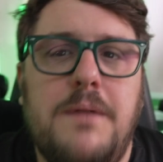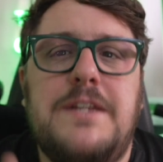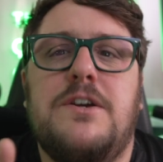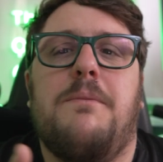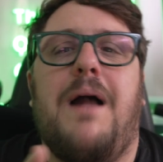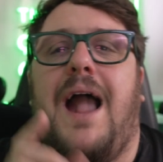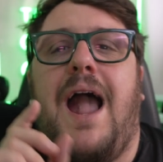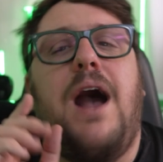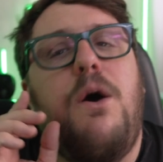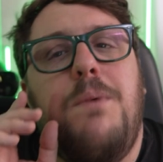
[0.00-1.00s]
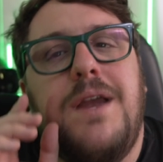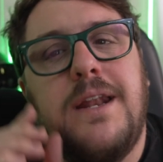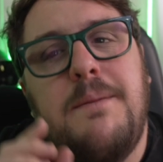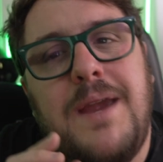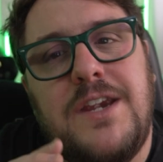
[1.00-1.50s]
going to be talking about how we're
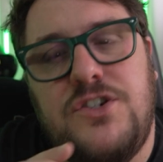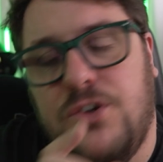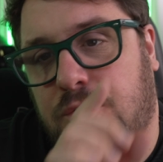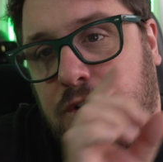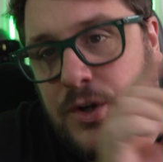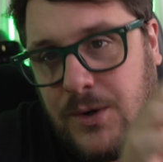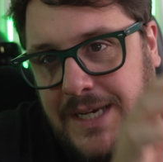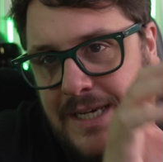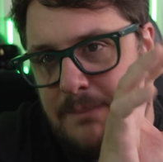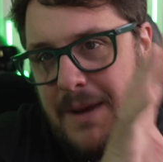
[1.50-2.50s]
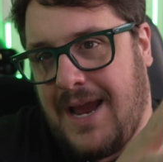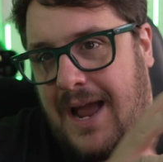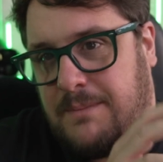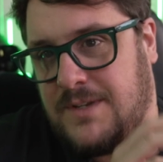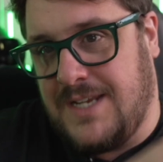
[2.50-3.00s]
going to make sure that your eBay,
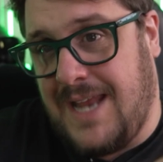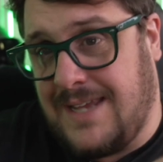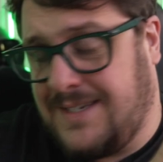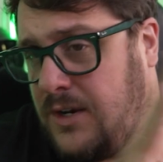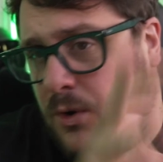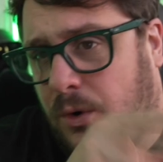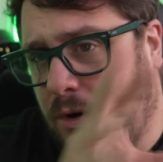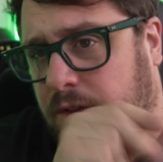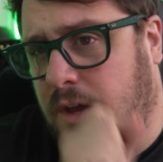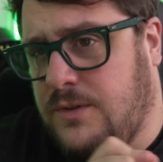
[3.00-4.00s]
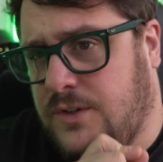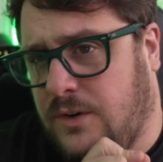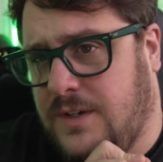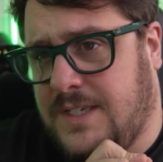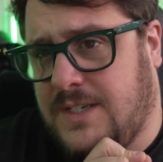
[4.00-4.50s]
Amazon, Etsy, all of those
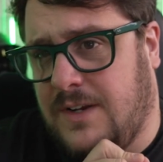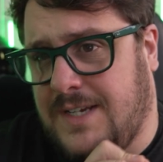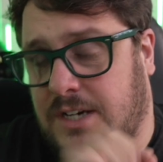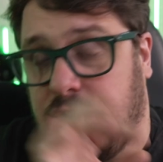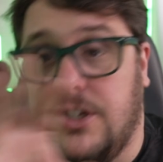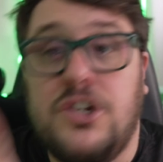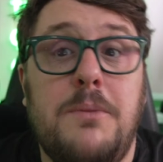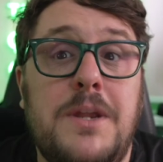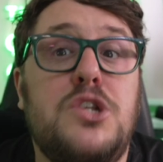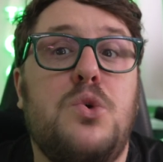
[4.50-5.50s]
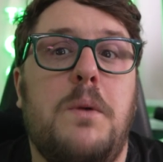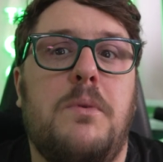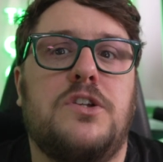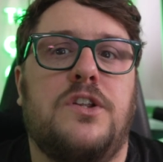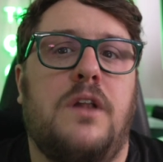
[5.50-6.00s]
sort of transactions come into
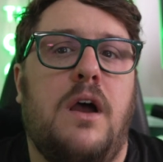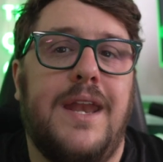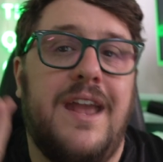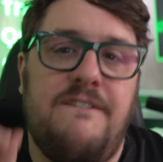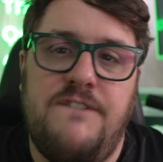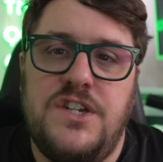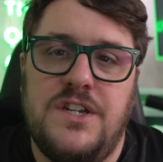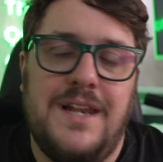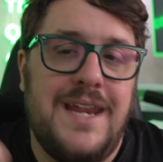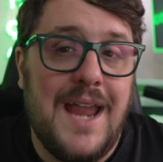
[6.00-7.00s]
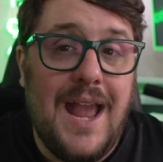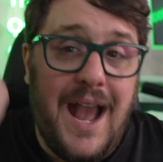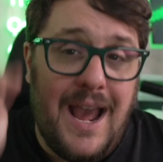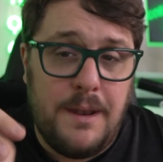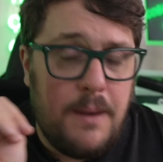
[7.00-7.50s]
QuickBooks Online efficiently
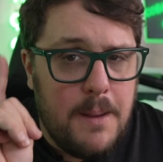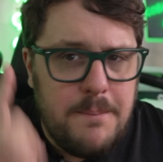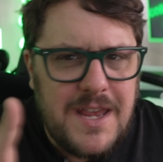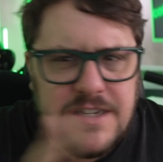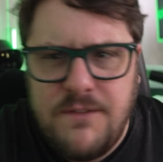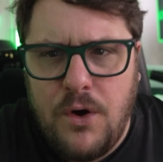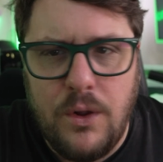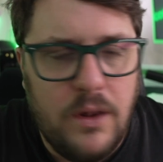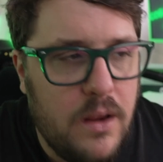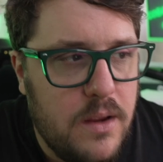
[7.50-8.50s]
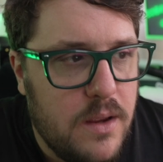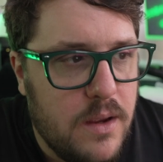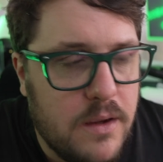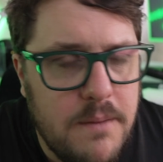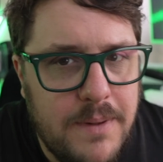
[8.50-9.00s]
and best of all,
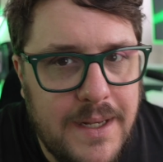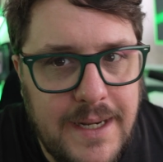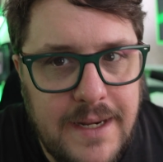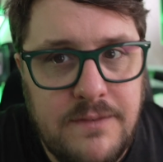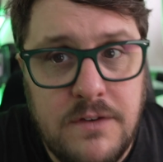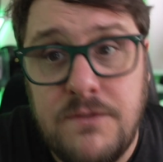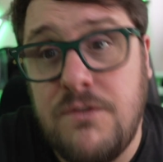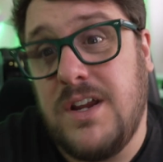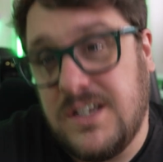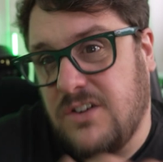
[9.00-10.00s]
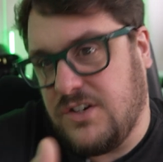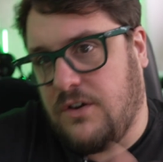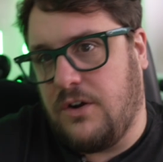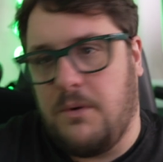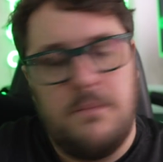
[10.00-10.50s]
completely for free as long as you've
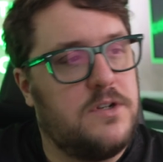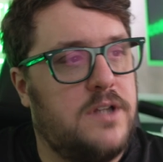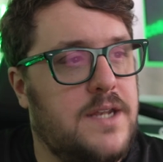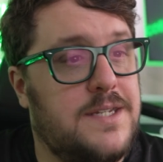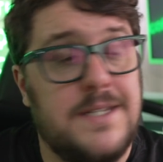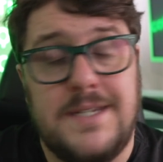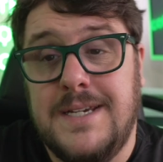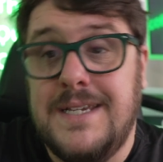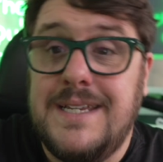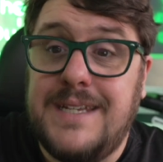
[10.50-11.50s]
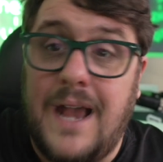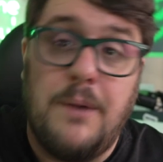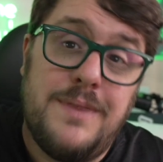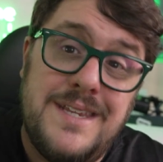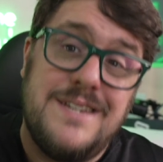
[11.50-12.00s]
got a QuickBooks license. Now,
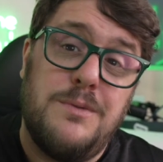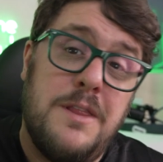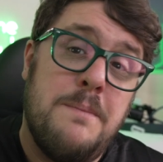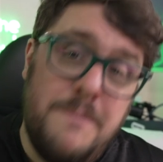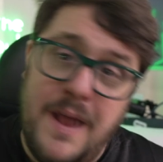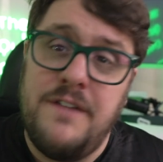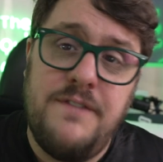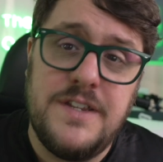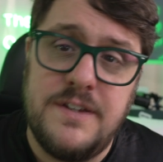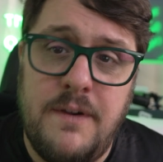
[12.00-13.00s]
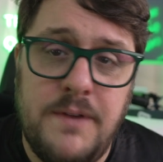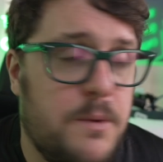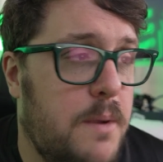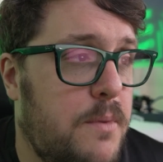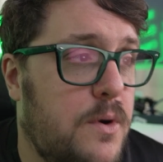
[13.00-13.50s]
this is one of the benefits of having
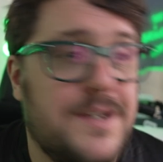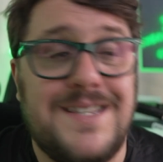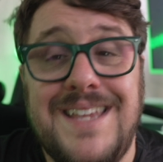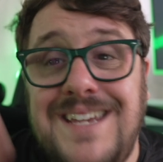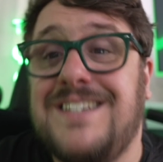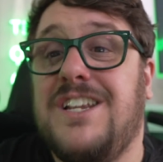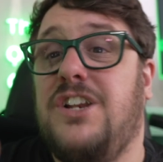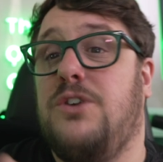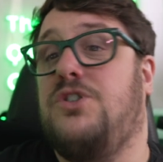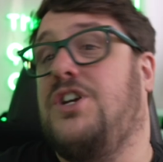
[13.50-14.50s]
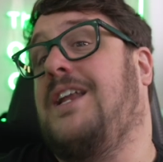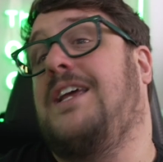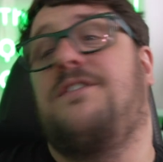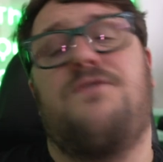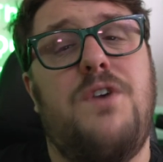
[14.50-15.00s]
QuickBooks. This solution
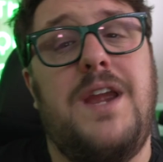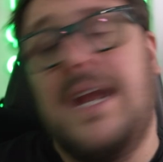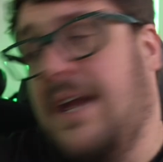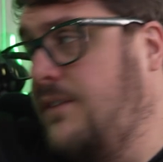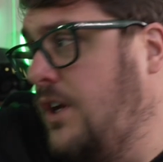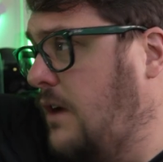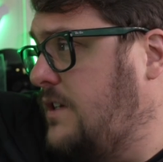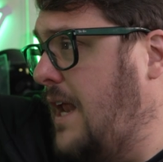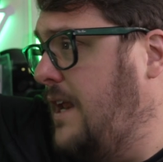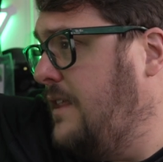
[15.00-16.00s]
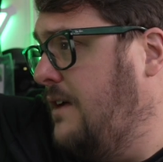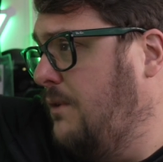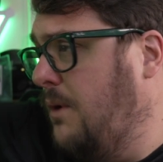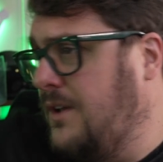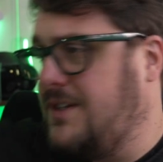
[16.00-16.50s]
is free. If you go to any of the other
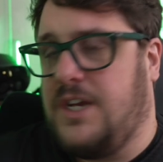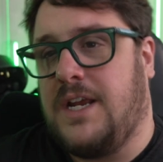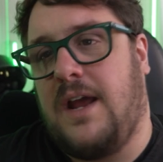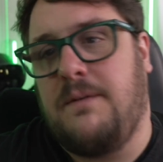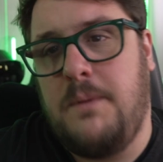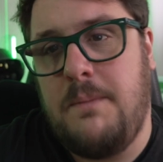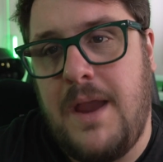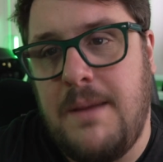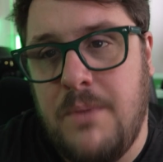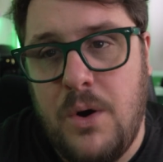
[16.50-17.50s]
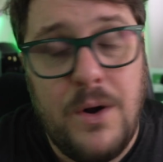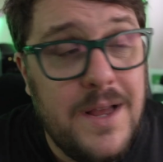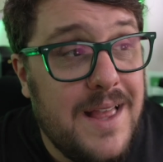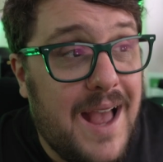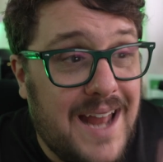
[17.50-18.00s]
ones, you're going to have to be paying more.
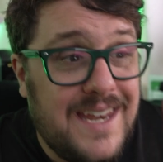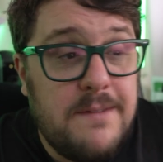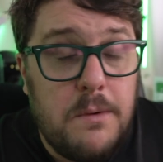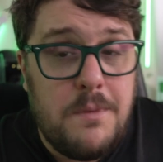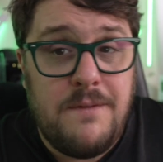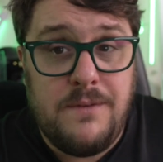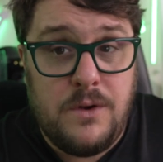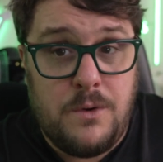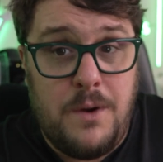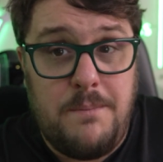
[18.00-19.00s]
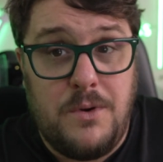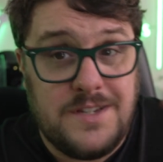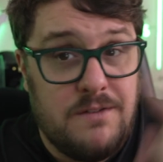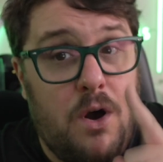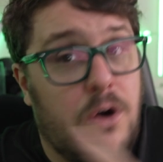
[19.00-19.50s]
And even with QuickBooks,
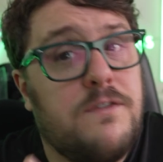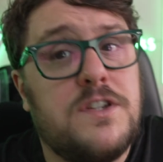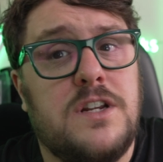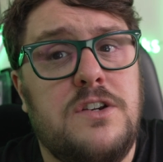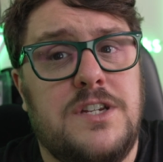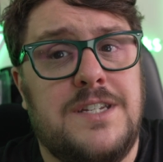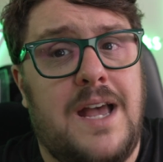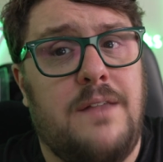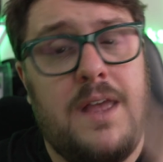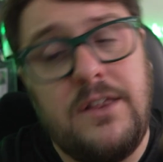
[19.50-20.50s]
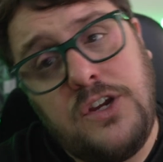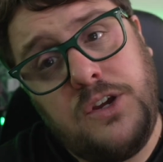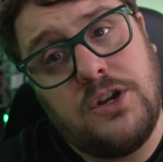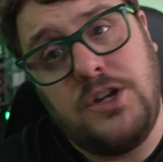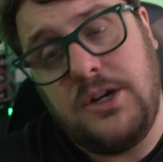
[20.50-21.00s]
there are other solutions out there that you
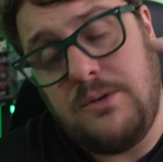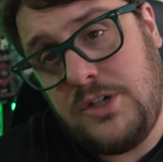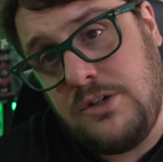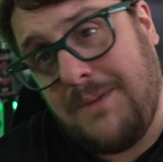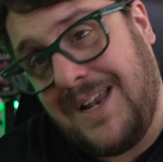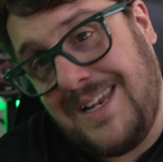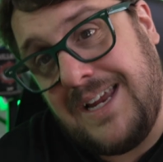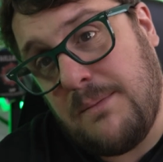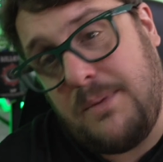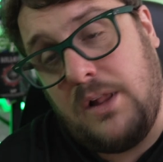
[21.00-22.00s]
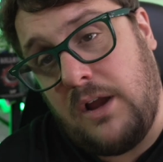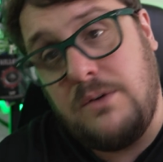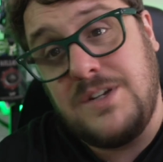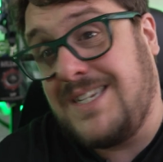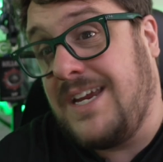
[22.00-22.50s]
can use. Use my link below
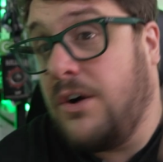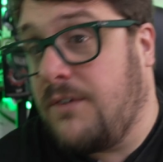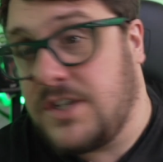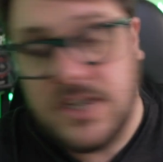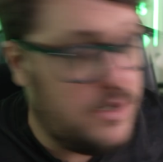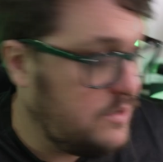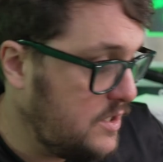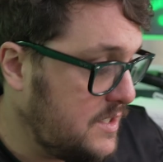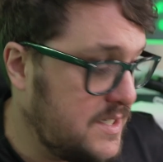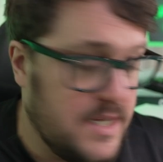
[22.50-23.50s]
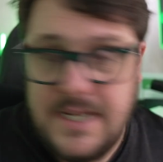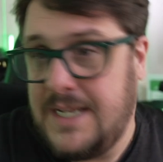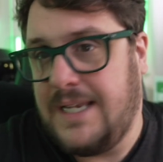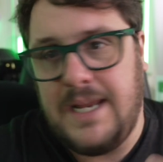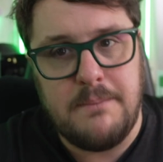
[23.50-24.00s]
to see other solutions,
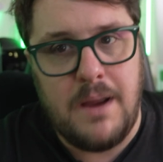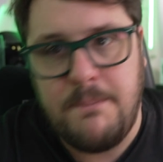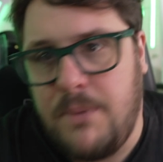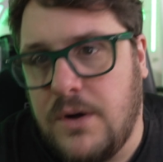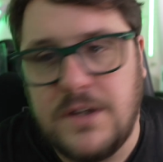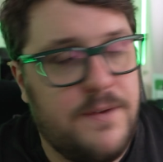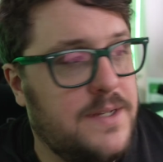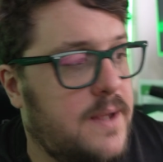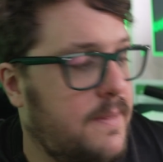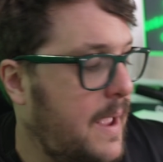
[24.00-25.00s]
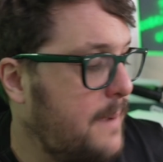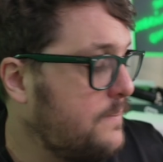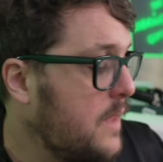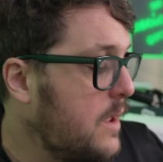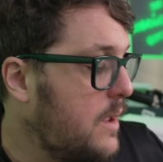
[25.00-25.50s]
link my books, things like that
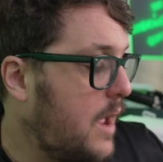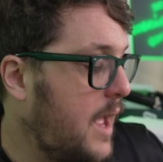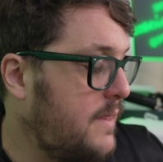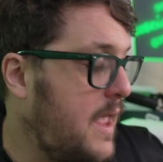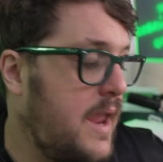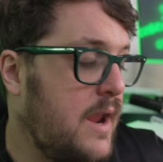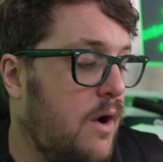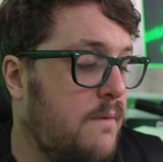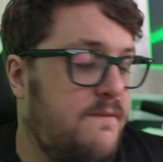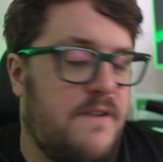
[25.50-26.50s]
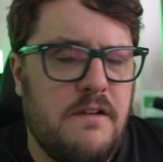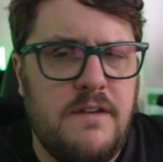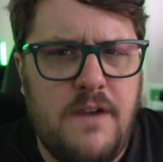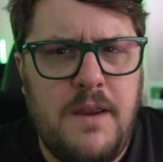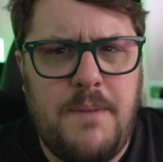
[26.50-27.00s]
and they are very,
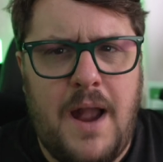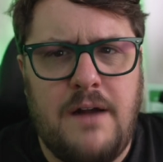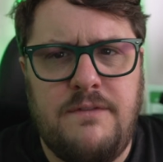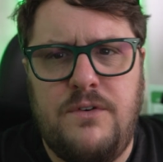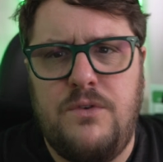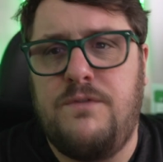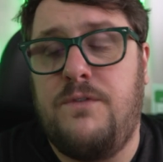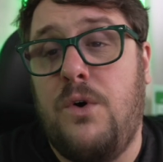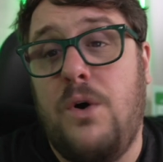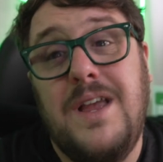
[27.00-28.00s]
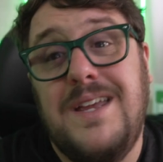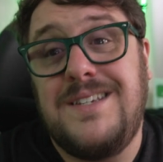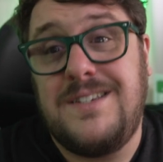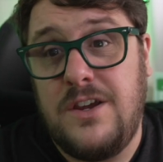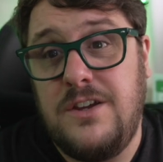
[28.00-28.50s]
very powerful for
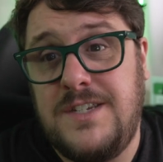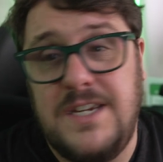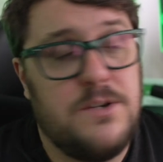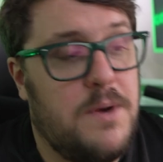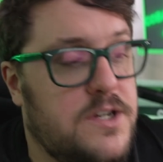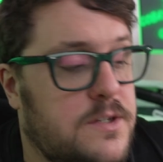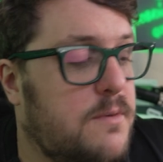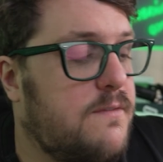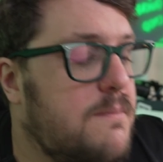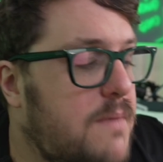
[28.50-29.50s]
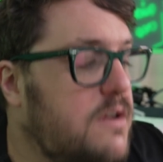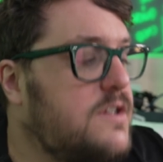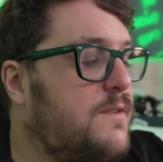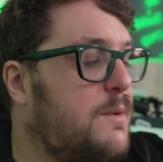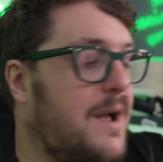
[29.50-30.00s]
certain situations. But for most
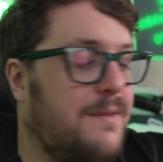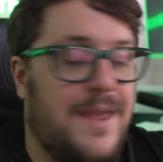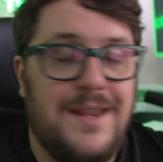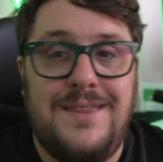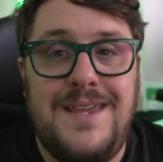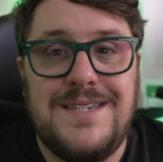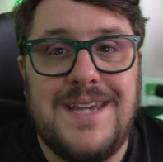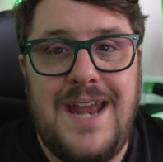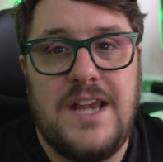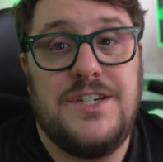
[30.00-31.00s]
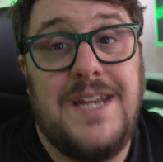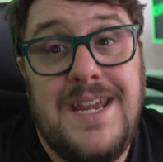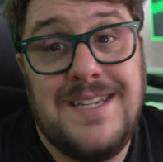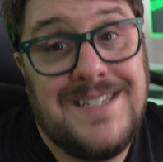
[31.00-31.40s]
of you out there, this connection here is